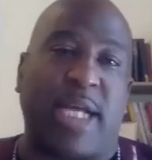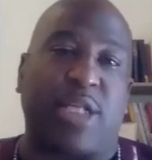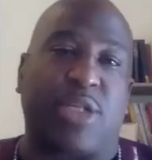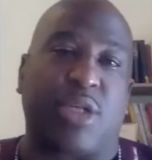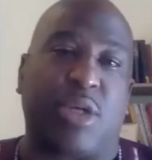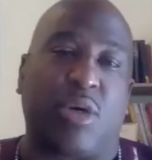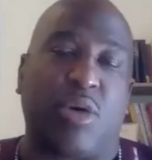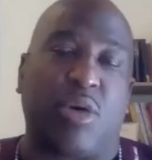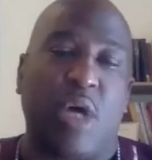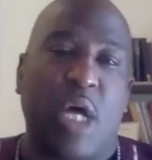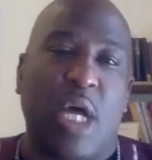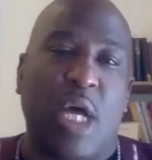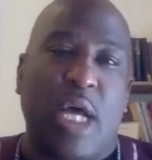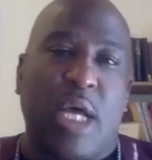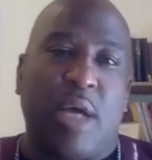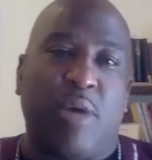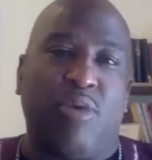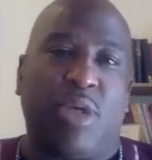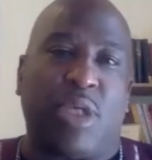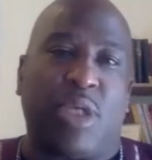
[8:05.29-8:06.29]
So it
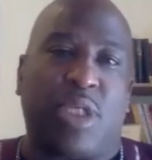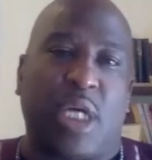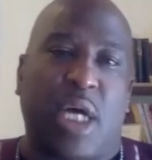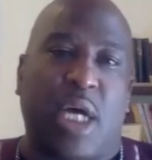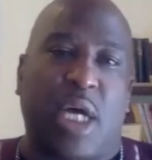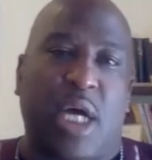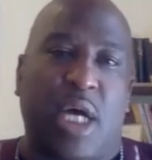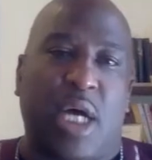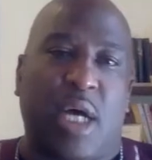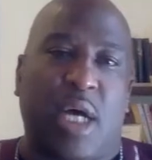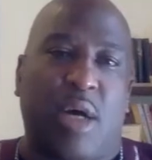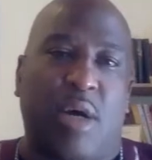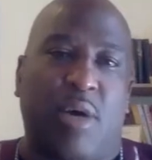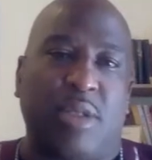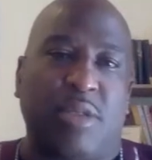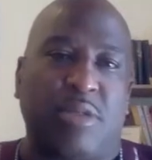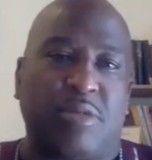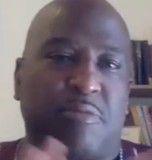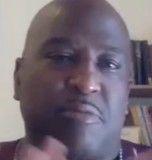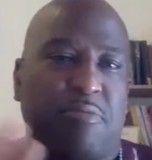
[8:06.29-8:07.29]
was one
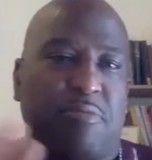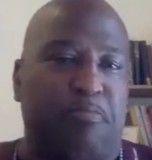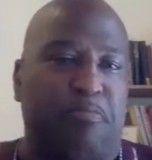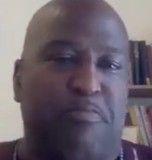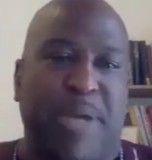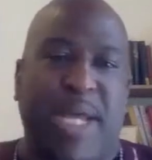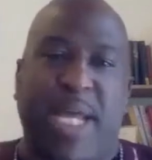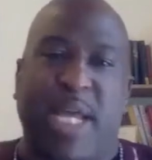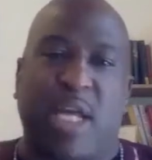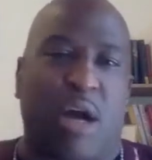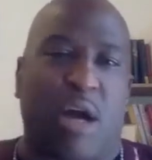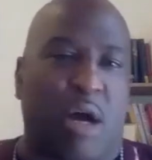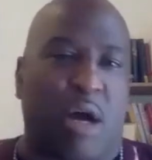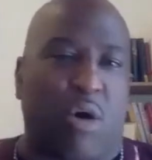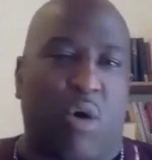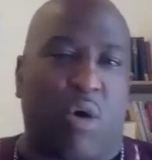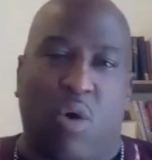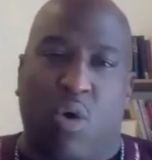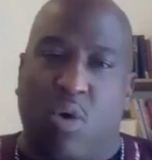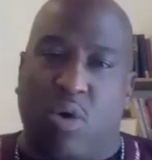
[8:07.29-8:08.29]
of big
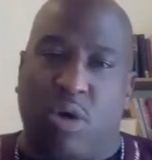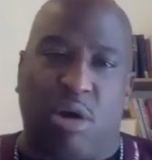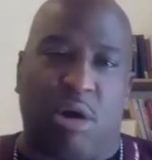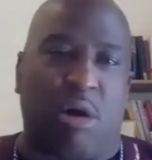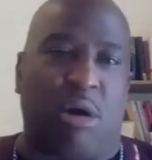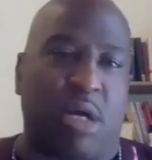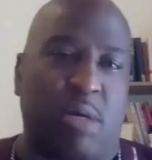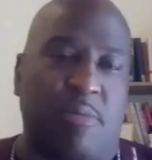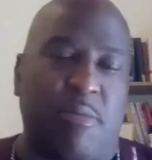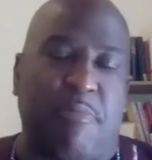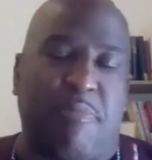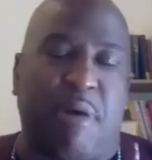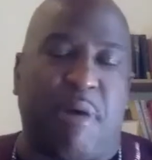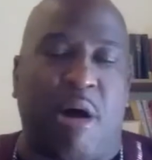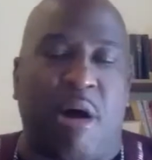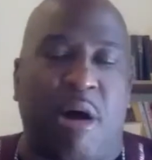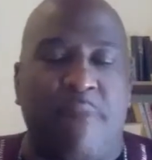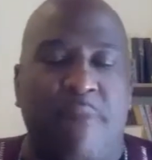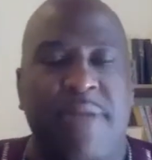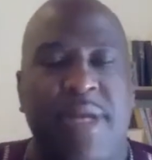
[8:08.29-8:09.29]
old Harlem
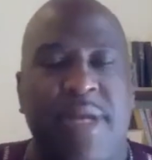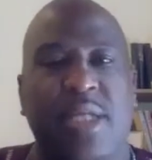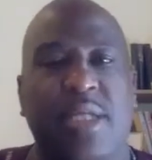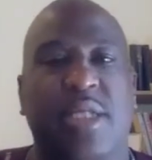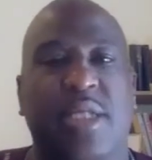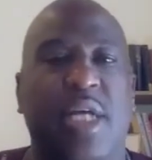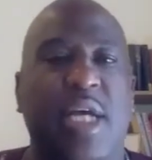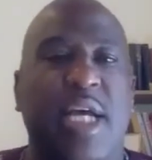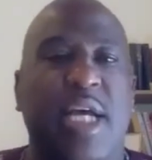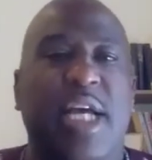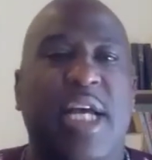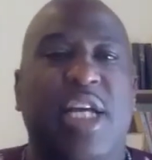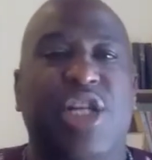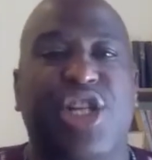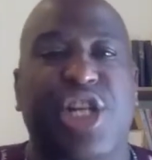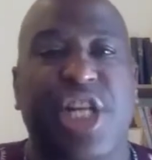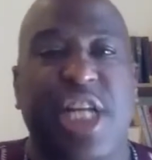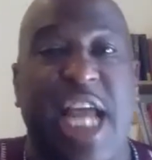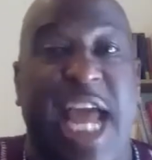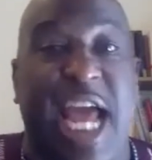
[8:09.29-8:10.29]
apartments.
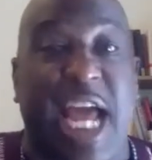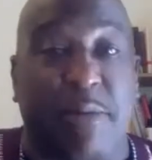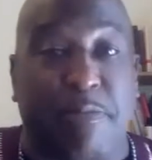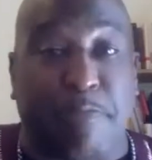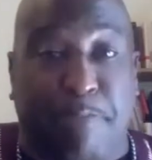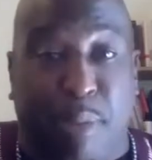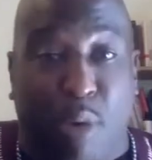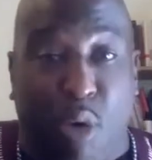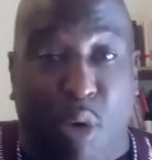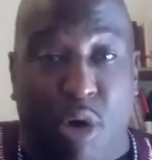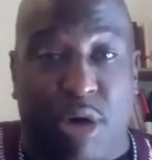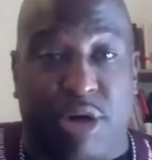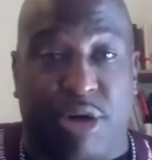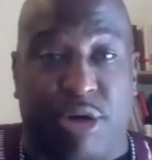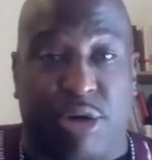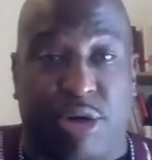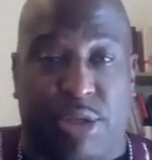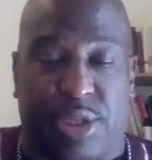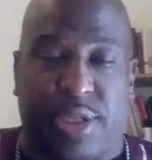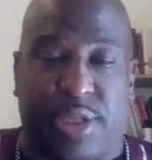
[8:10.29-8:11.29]
She had
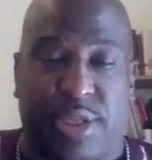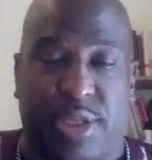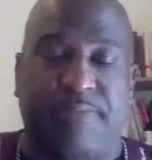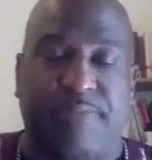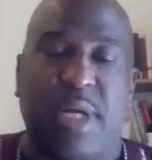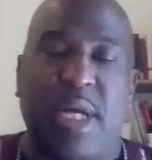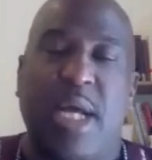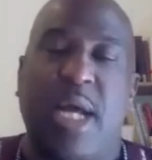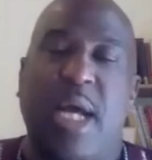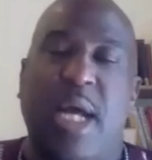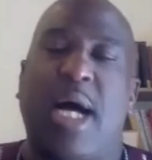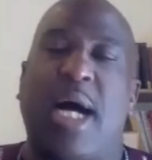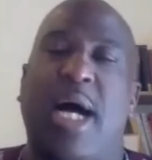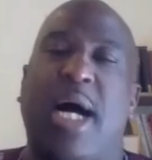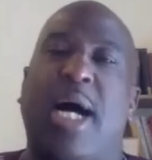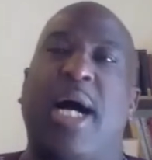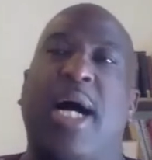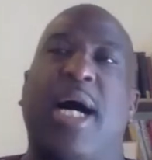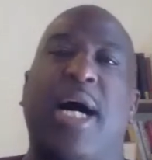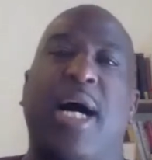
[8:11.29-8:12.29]
boarders.
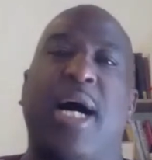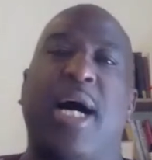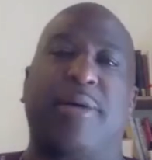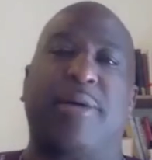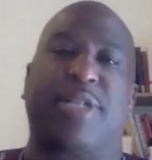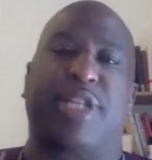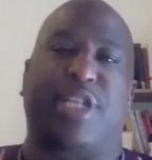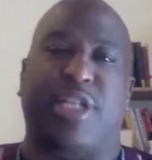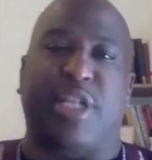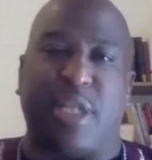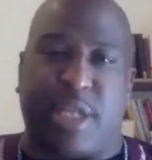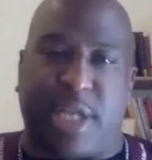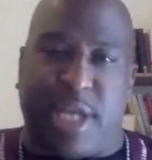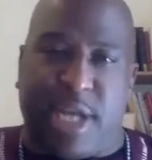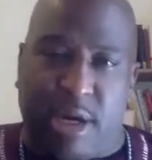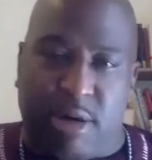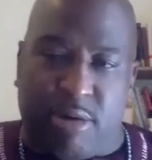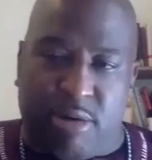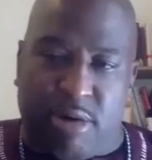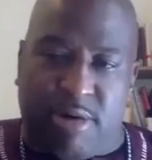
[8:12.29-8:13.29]
She took
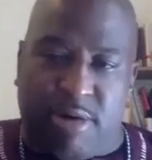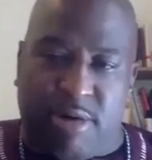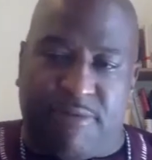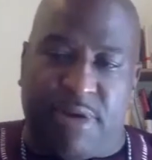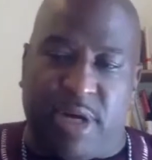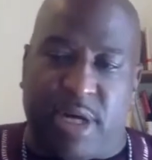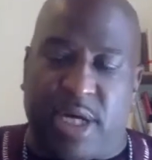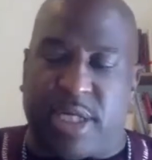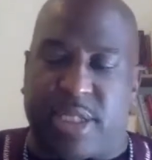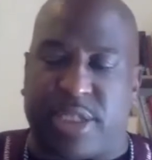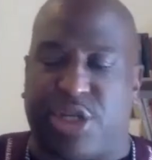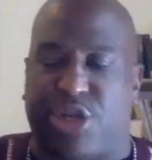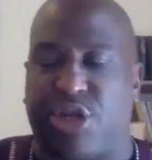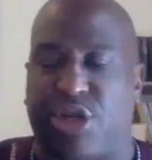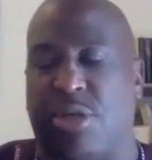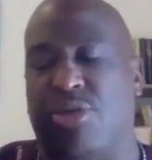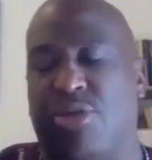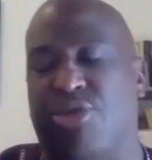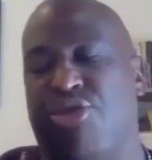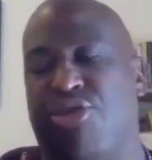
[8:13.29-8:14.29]
care of
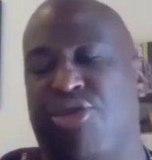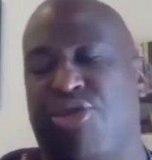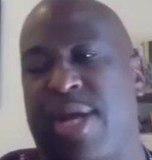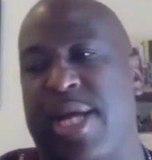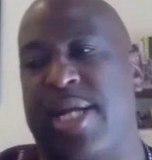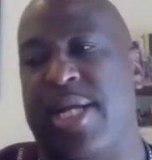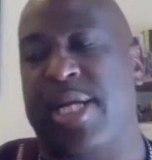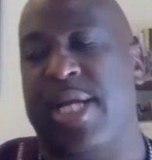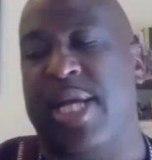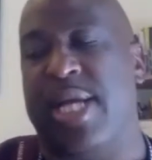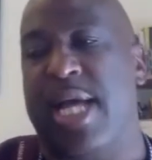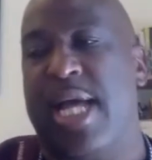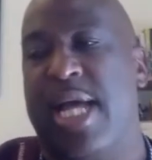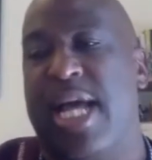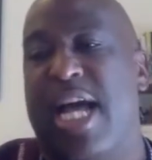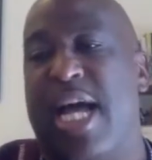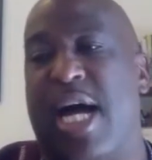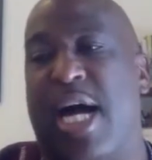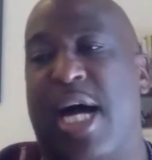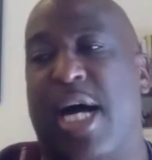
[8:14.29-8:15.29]
children.
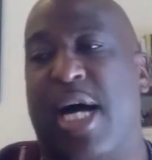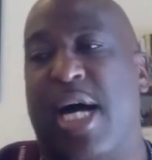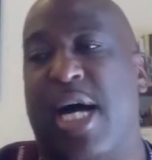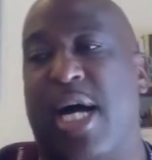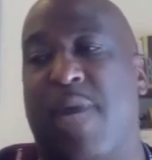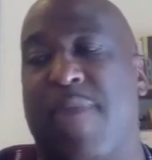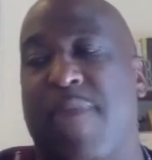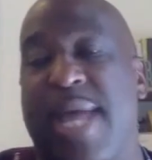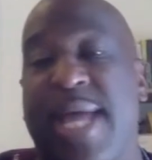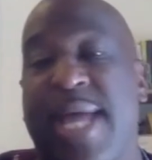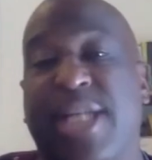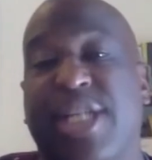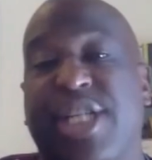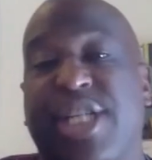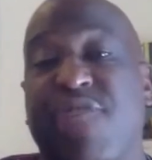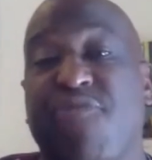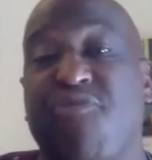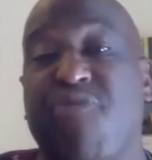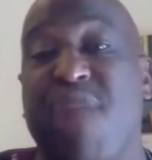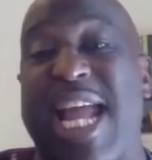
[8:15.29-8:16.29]
And
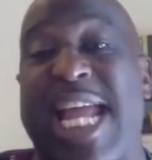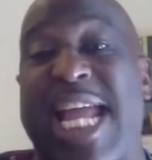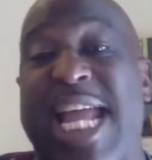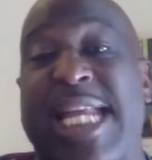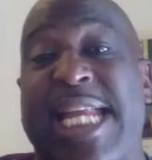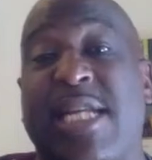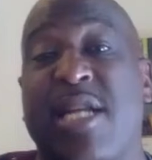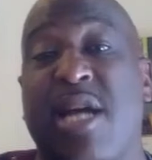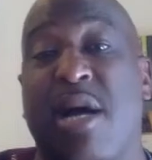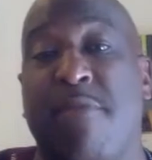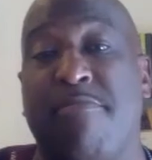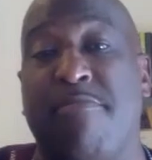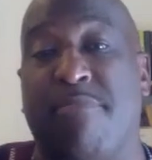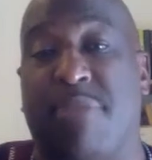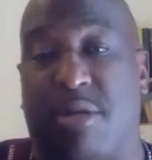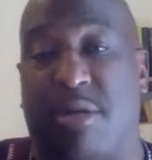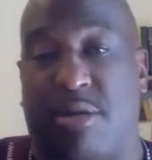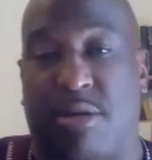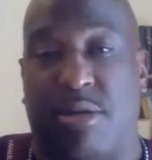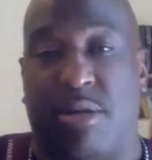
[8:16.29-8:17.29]
she ran
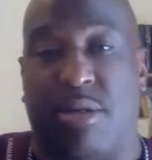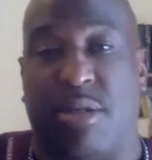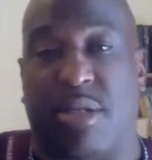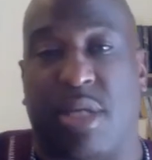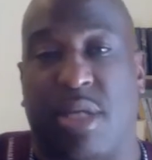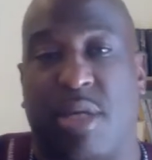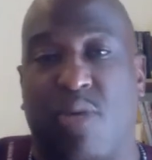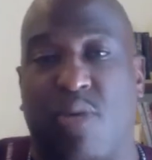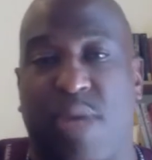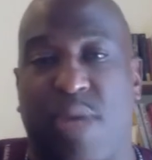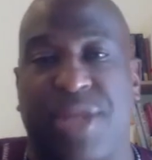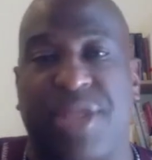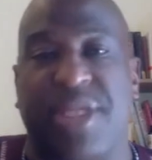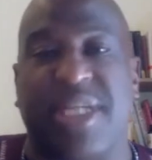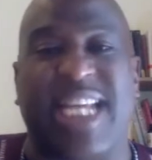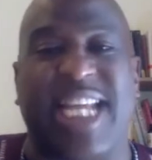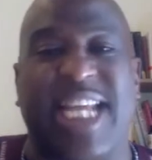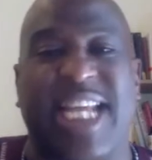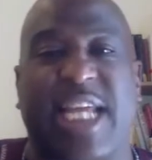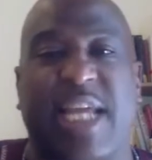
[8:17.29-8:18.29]
numbers with
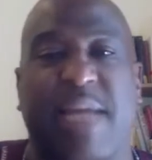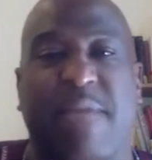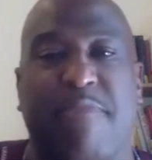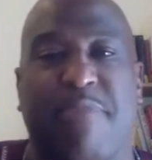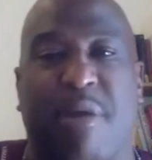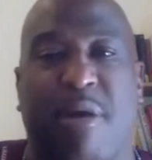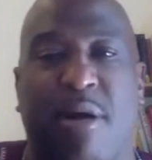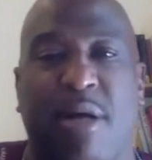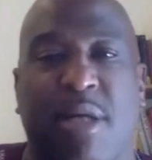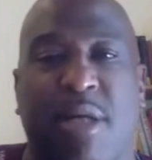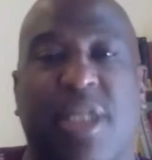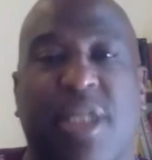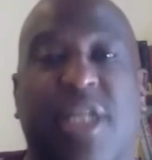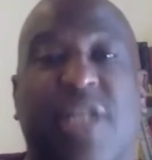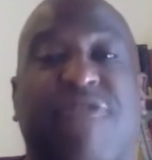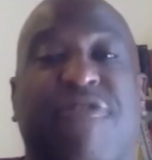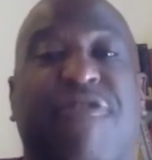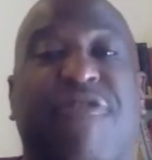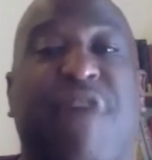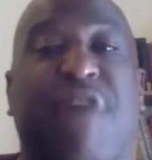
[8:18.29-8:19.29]
Nicky
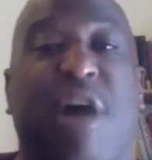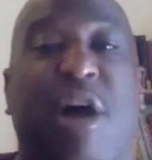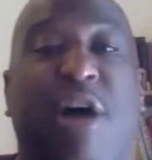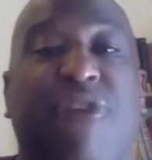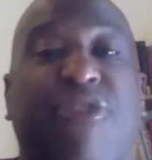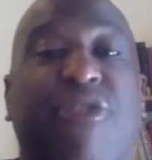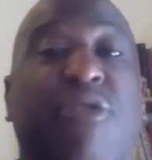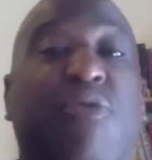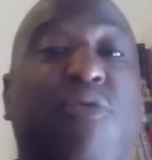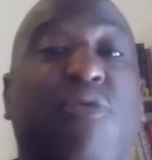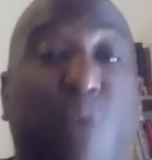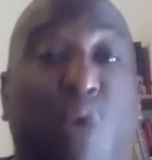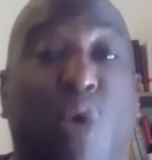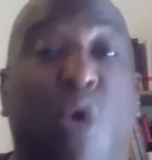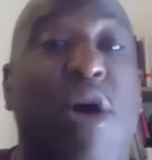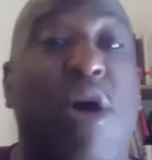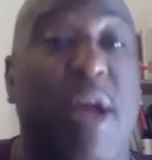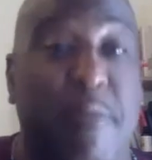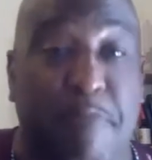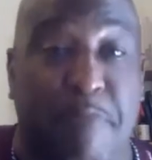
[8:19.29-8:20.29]
Barnes's father,
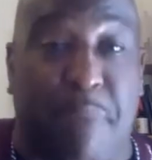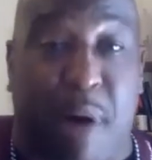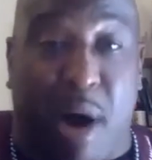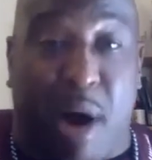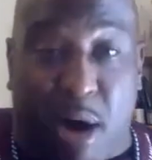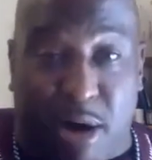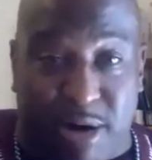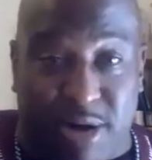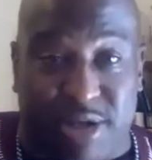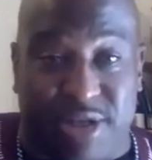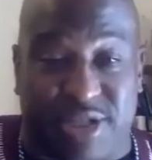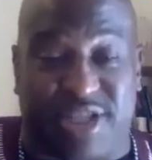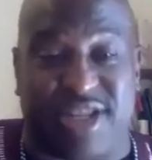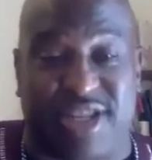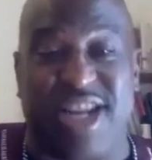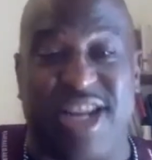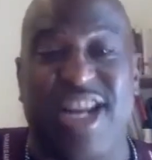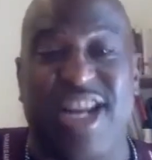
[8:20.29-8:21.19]
Roy Barnes.